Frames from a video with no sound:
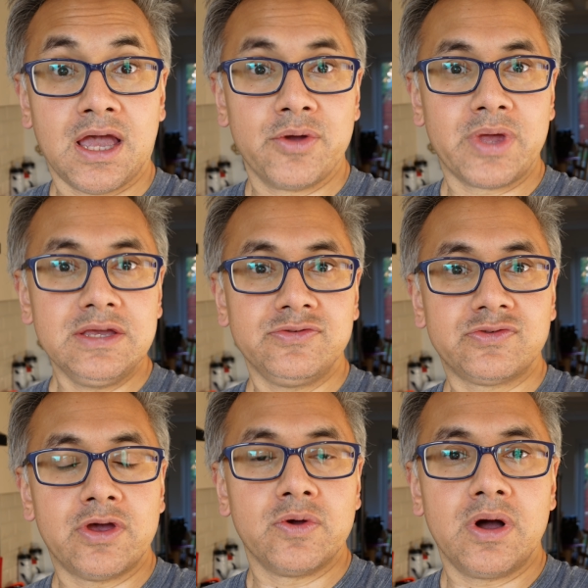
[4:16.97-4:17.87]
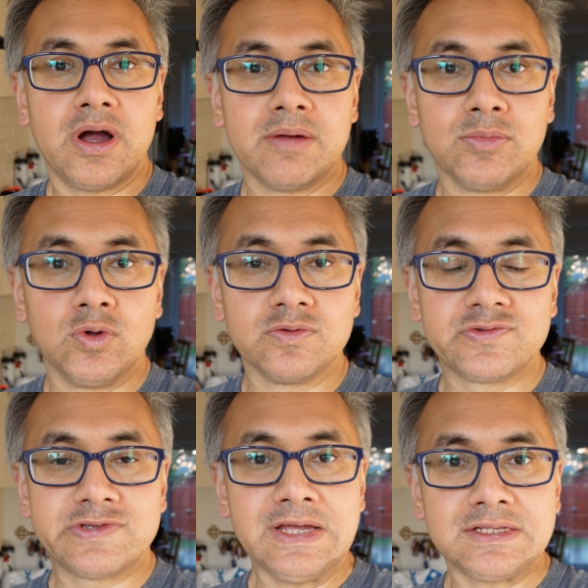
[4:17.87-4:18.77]
Okay, so I'm all
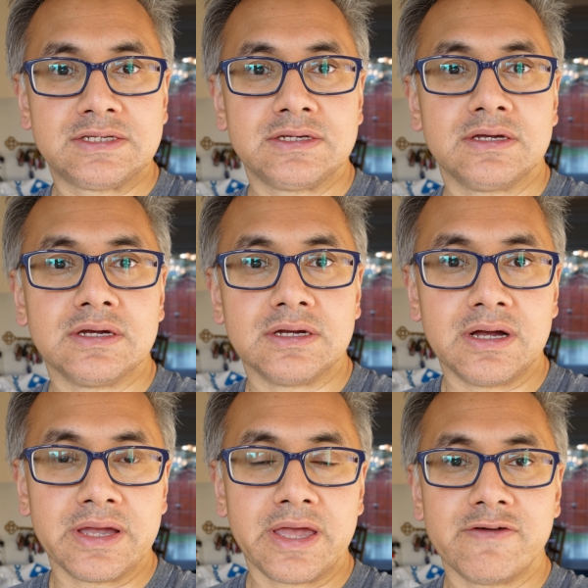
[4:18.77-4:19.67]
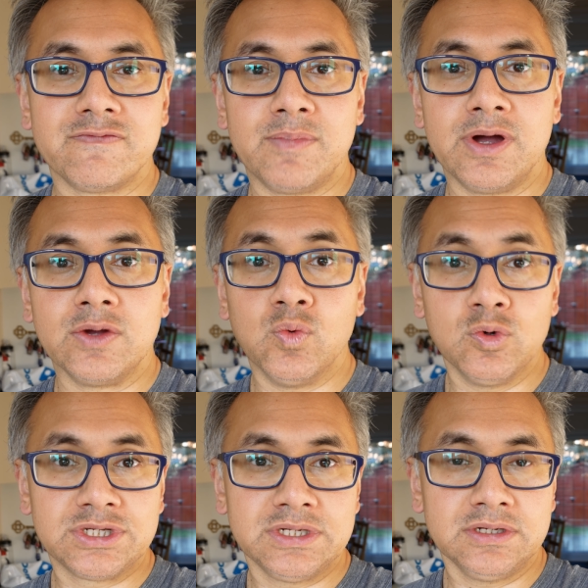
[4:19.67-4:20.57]
set. I have my
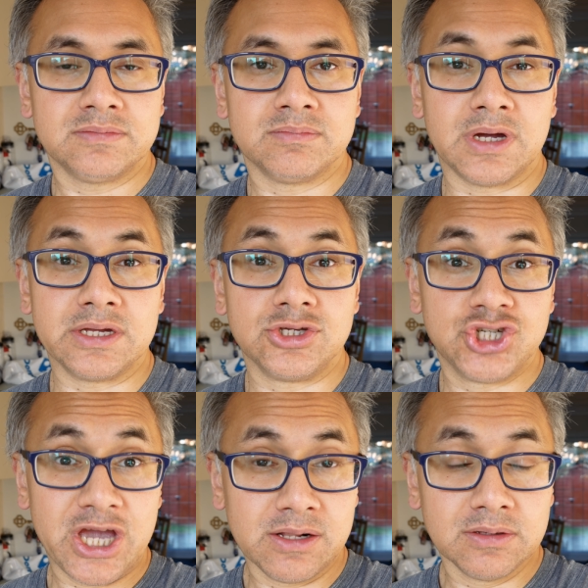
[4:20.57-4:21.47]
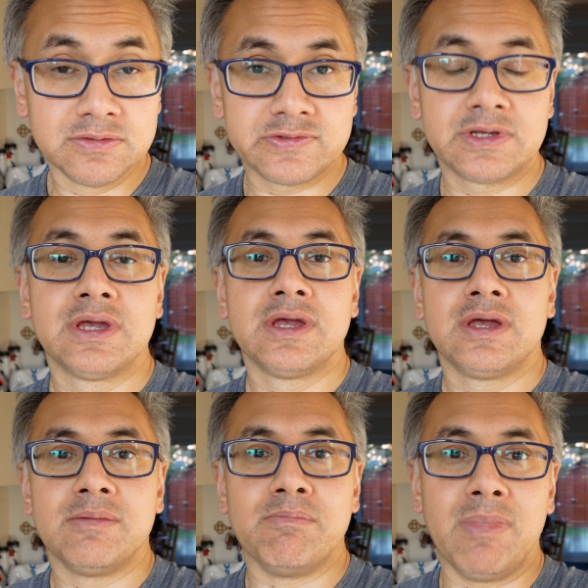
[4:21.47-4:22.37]
water, my gels,
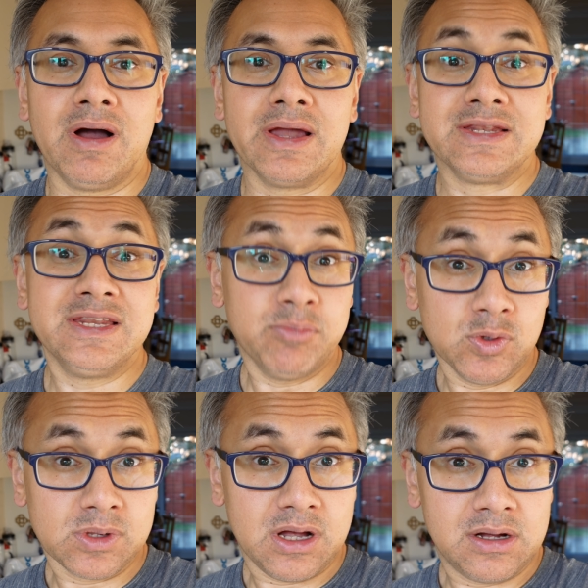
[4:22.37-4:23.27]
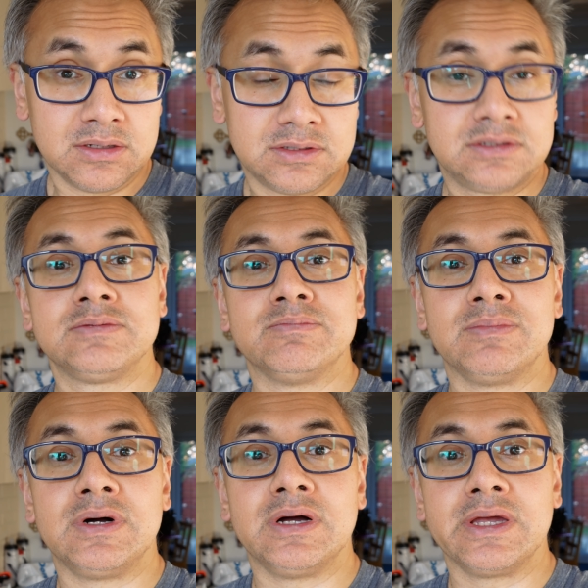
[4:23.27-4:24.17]
my nipple guards,
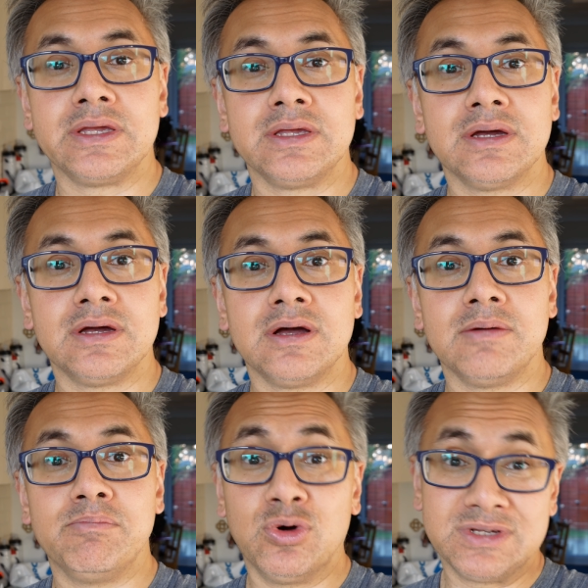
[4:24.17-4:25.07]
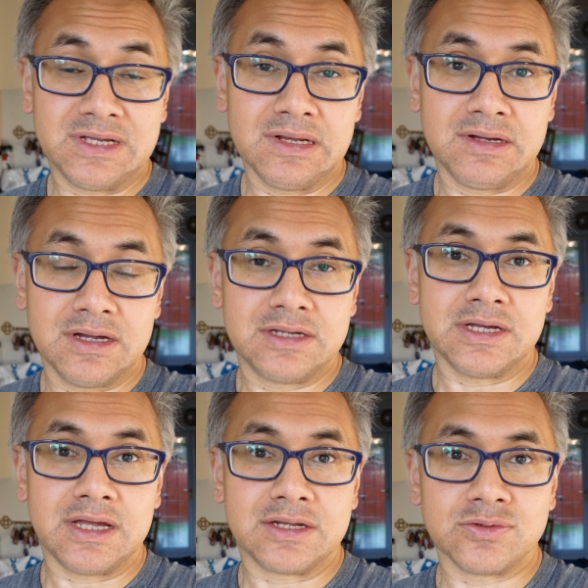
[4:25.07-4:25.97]
my Body Glide,
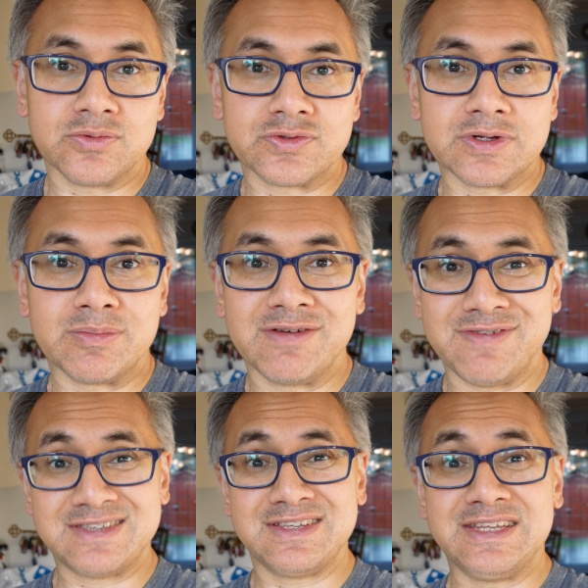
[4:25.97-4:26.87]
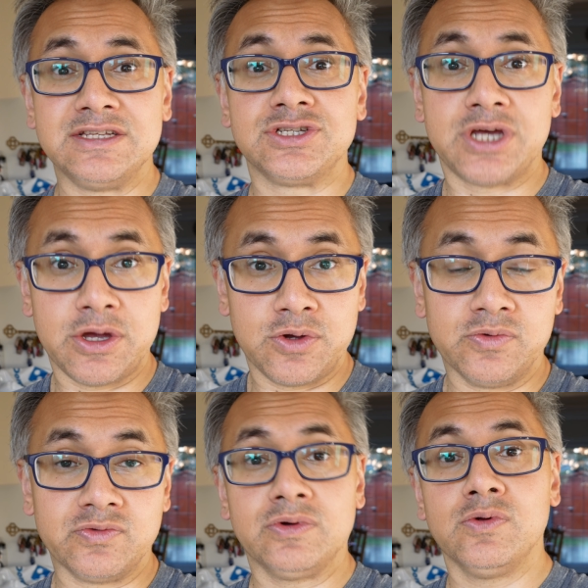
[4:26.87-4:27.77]
and also my Vaseline
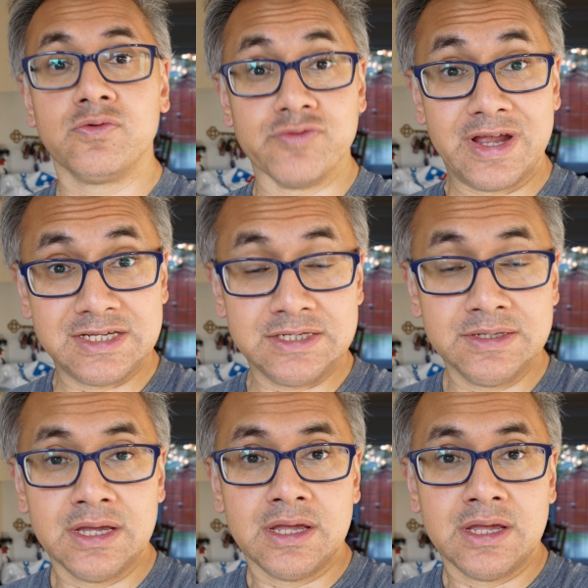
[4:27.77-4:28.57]
toes all ready